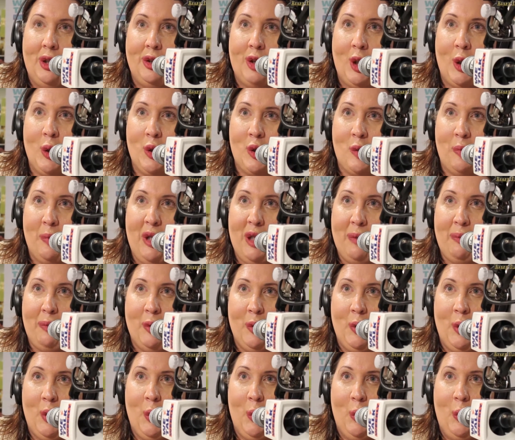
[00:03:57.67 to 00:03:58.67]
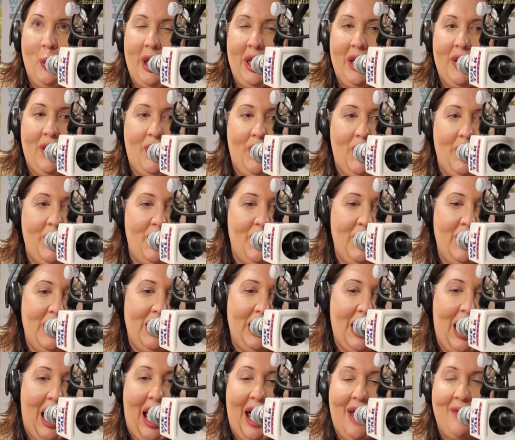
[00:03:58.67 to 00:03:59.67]
Those people with
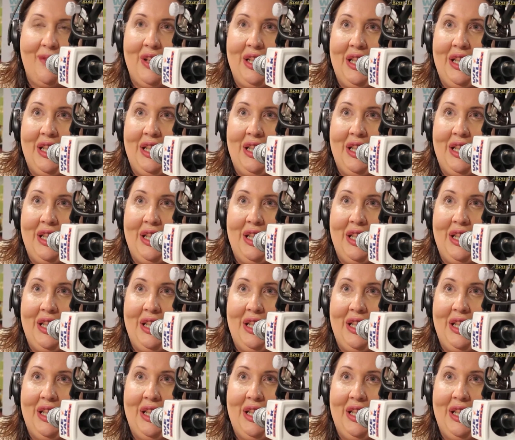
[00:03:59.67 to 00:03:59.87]
the Ivy